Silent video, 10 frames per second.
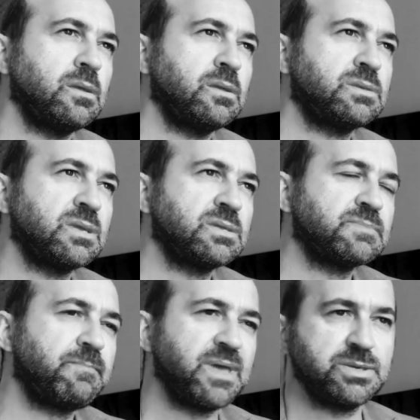it
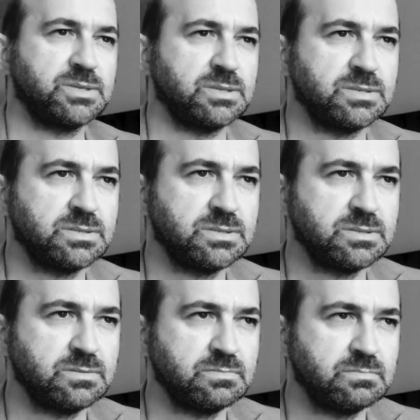takes
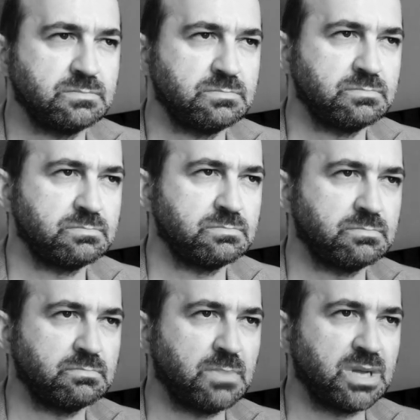patience.
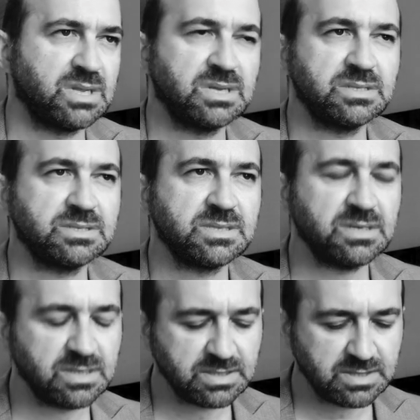I can
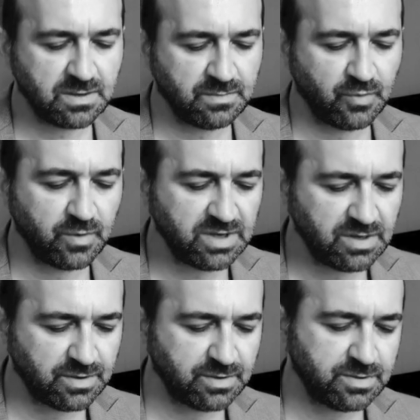understand that some
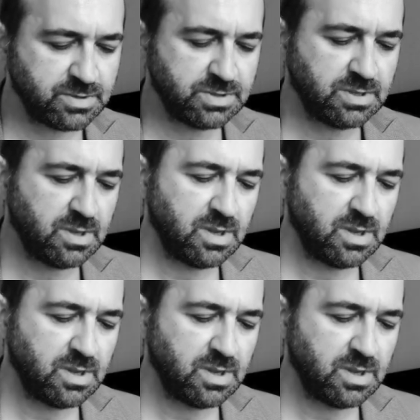readers